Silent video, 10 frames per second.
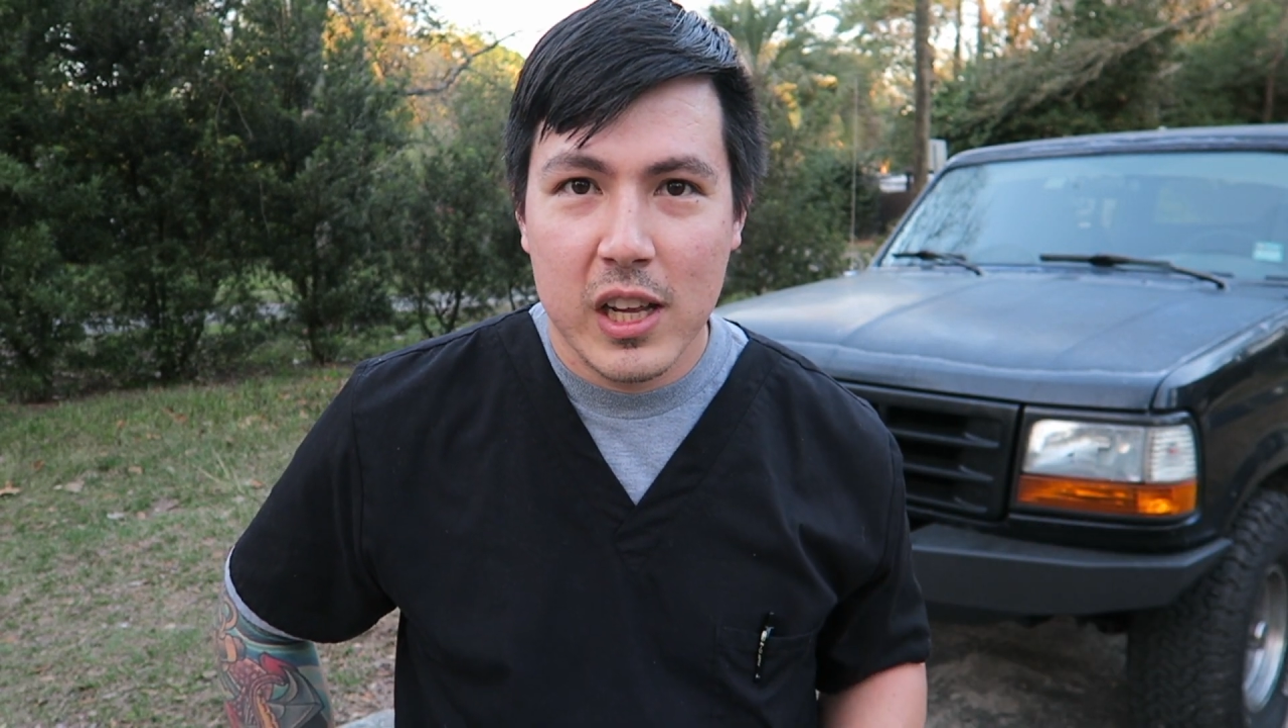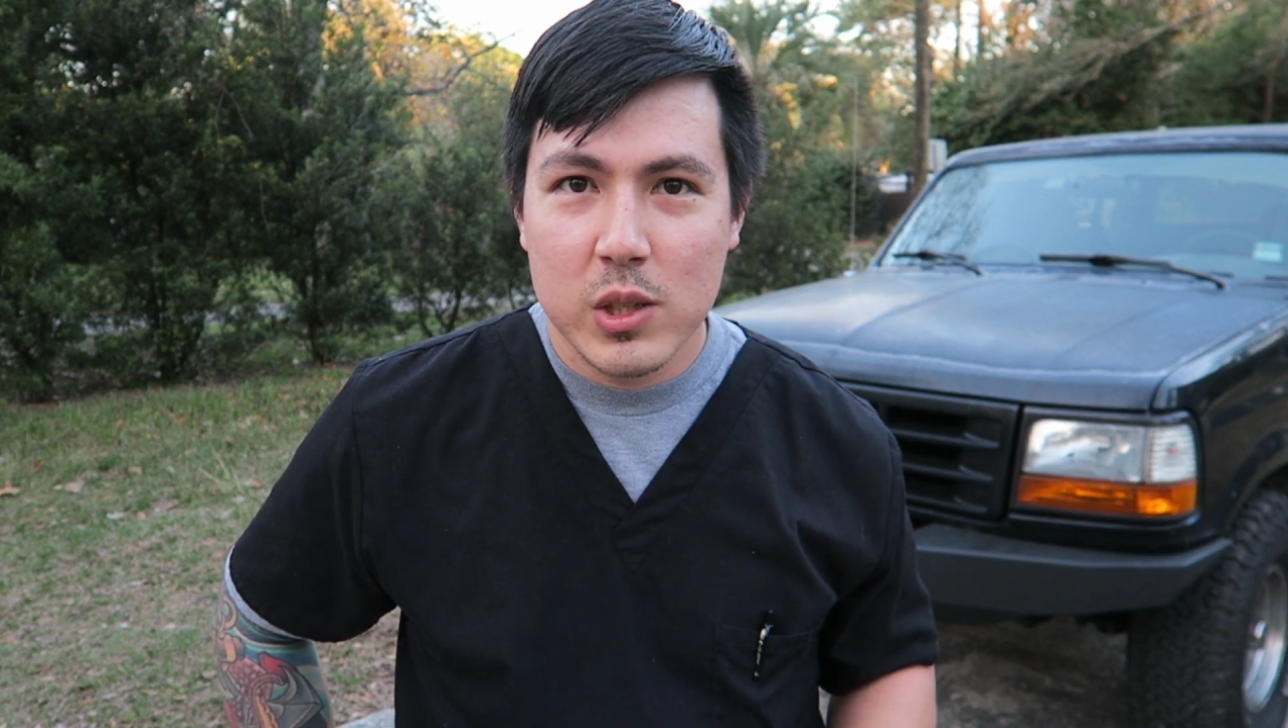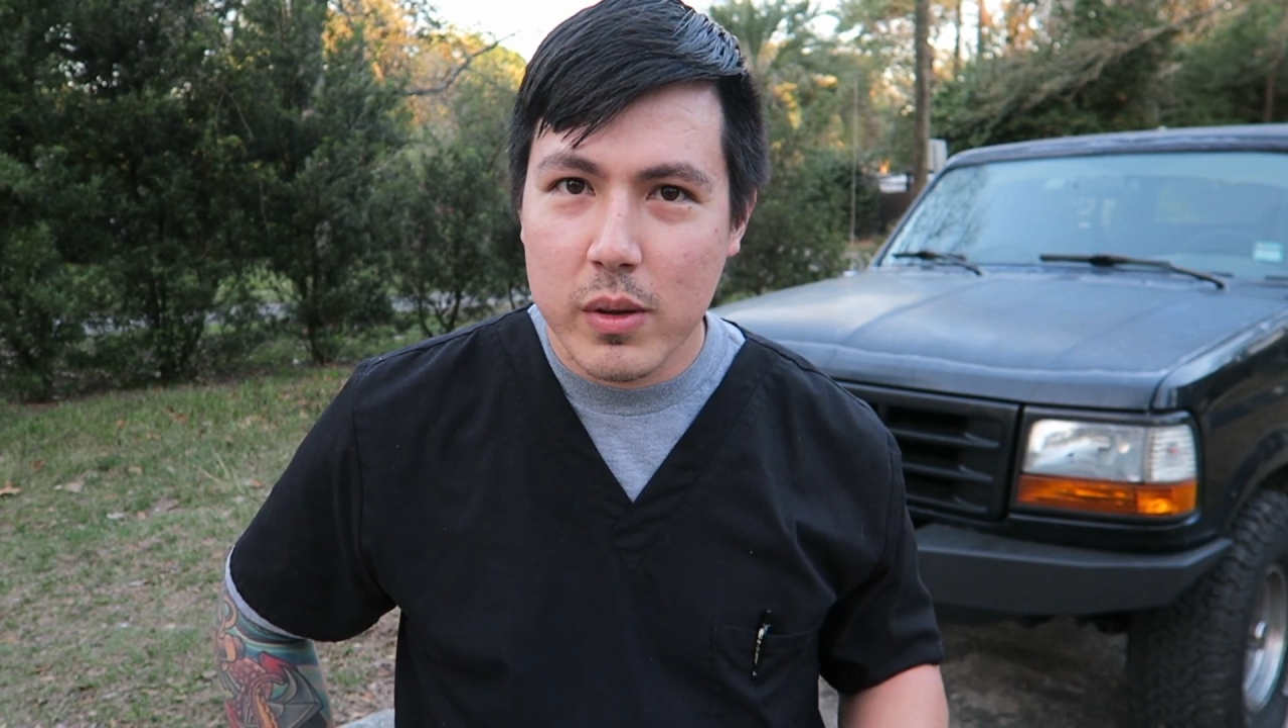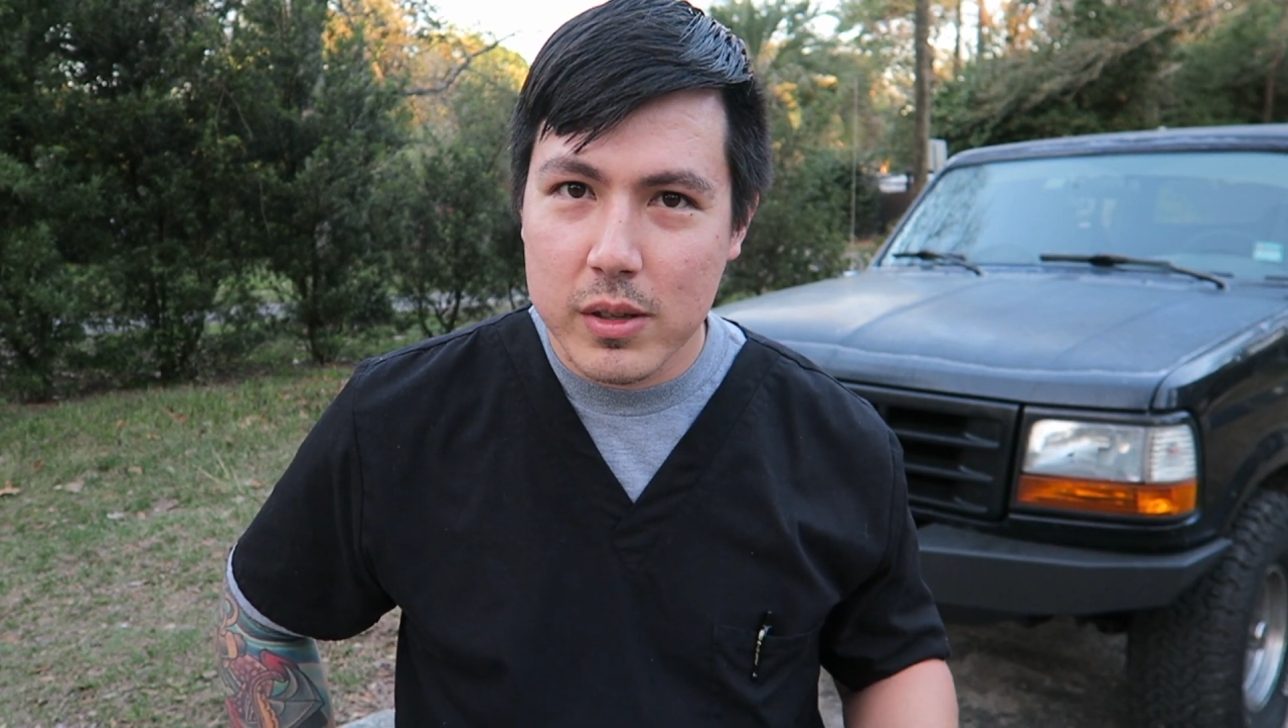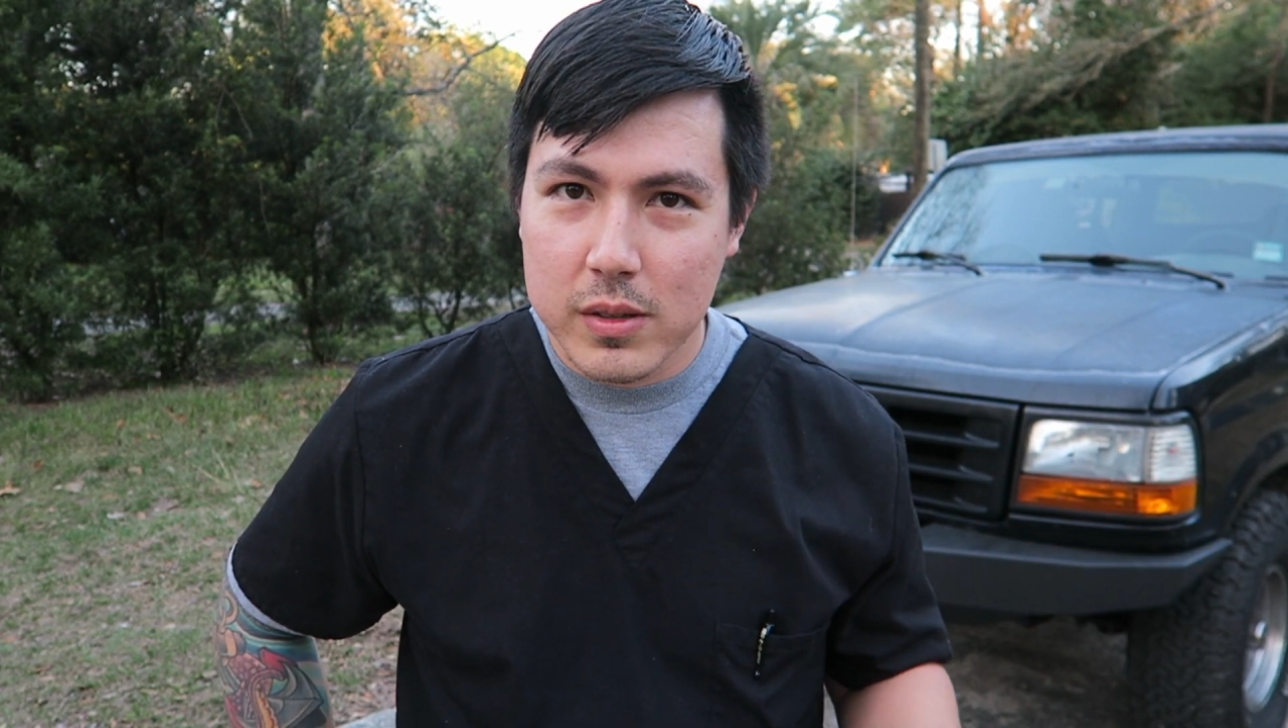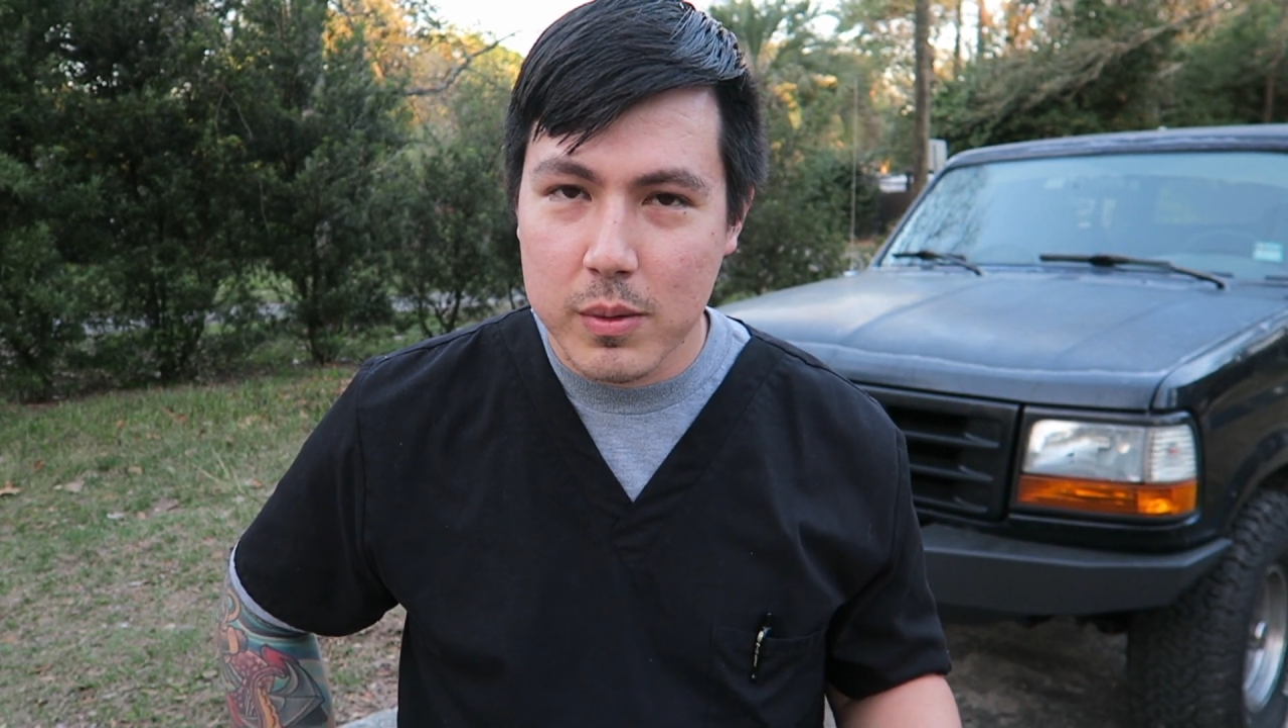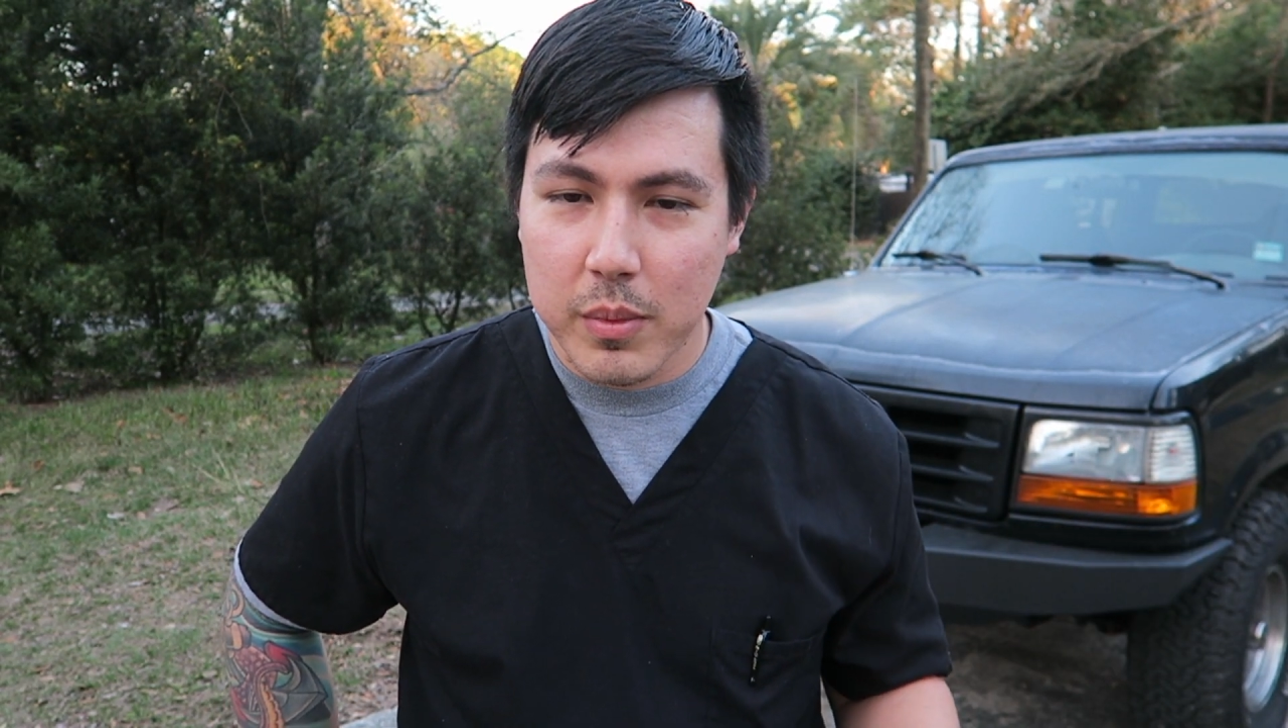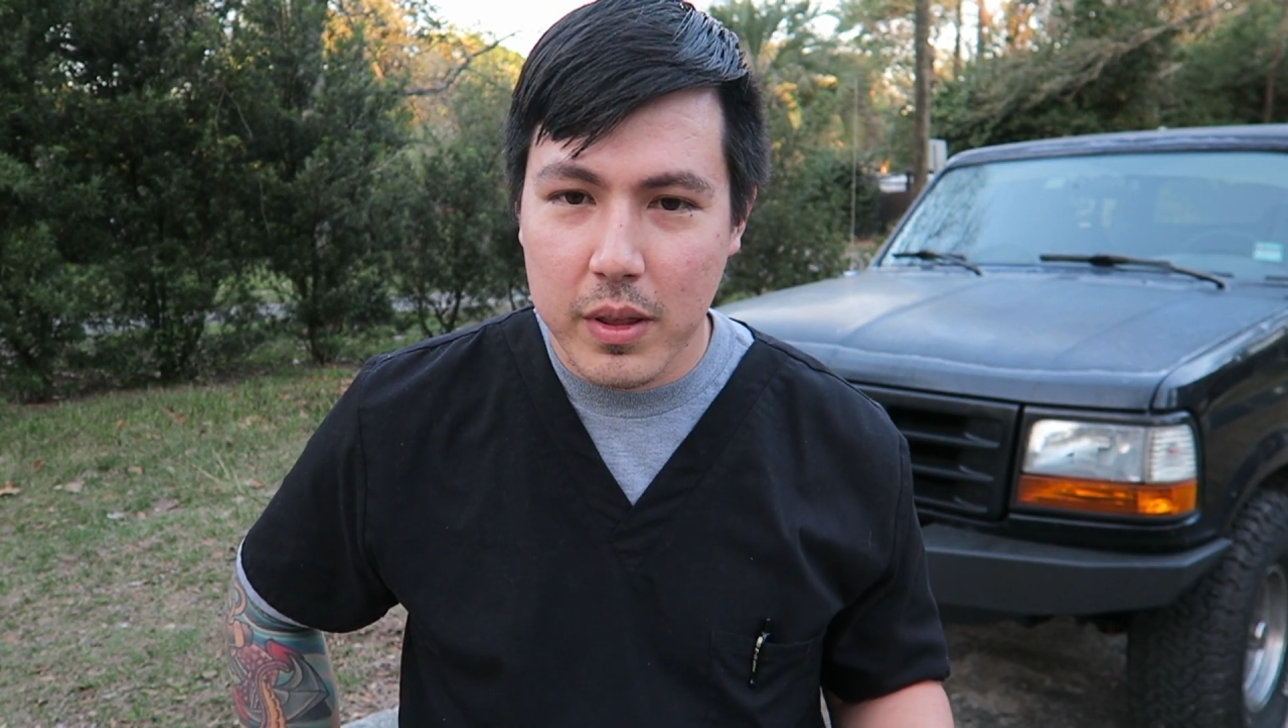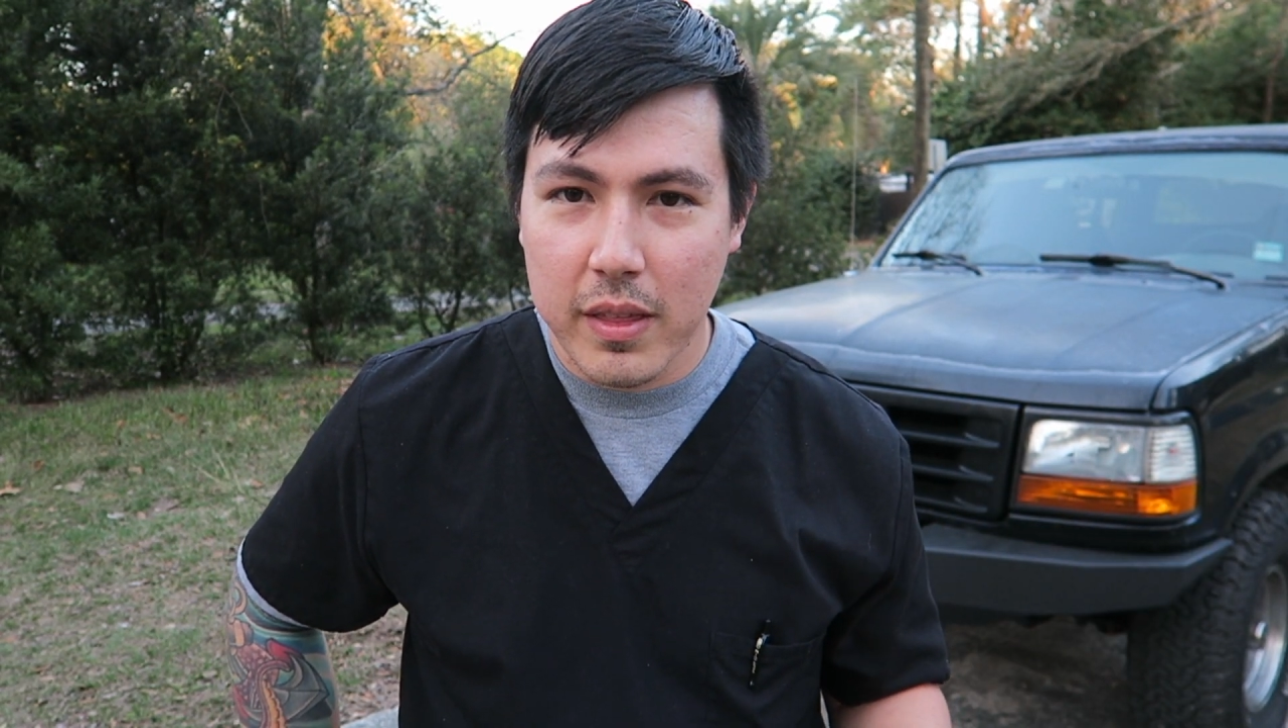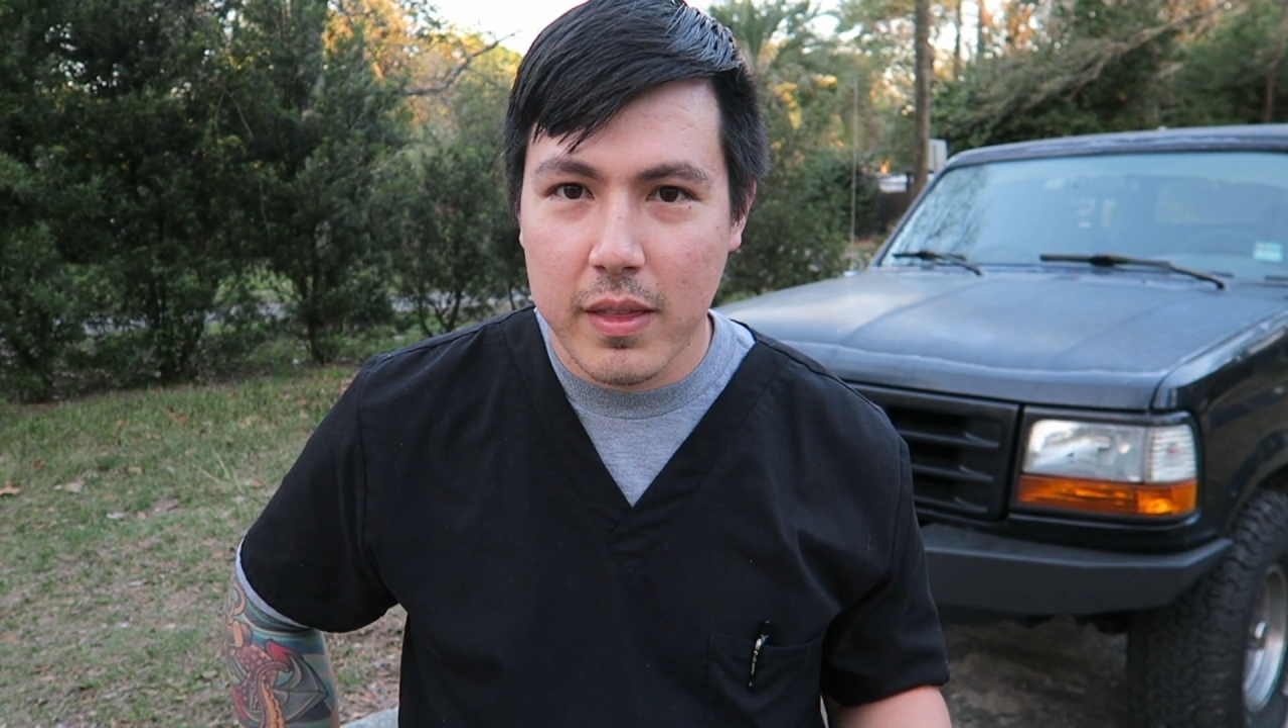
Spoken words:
as well as some